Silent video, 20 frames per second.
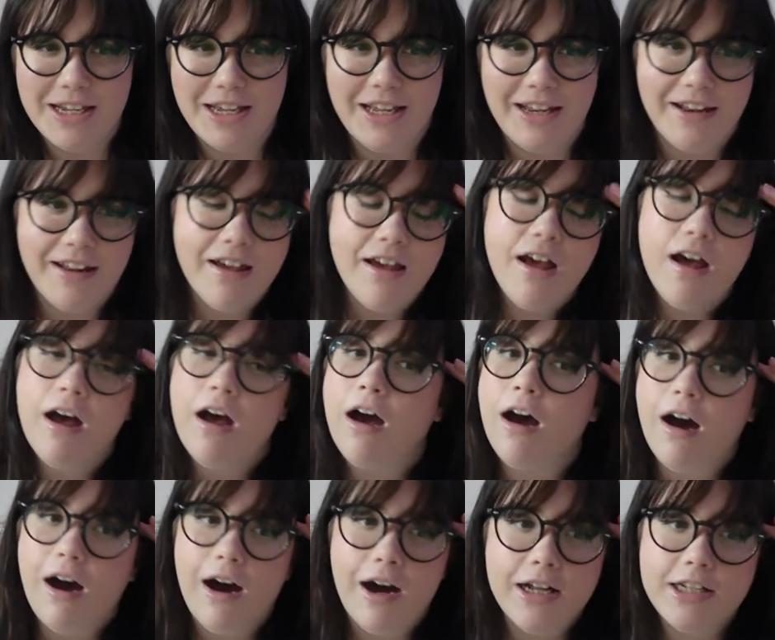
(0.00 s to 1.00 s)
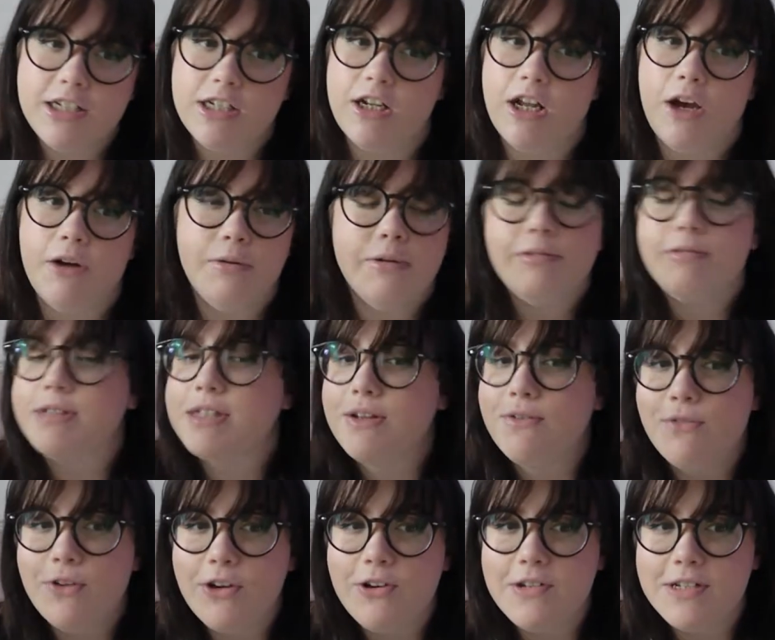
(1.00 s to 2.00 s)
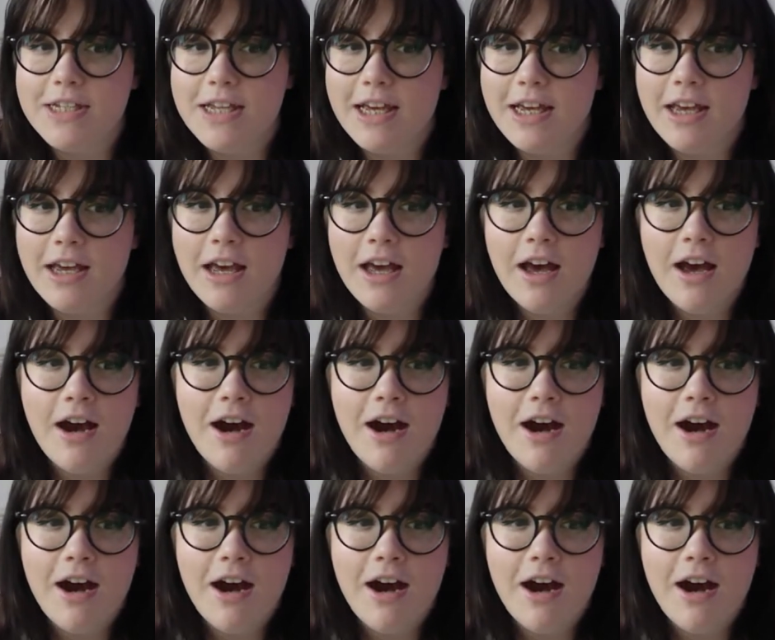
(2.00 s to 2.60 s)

and I don't know, it was confusing.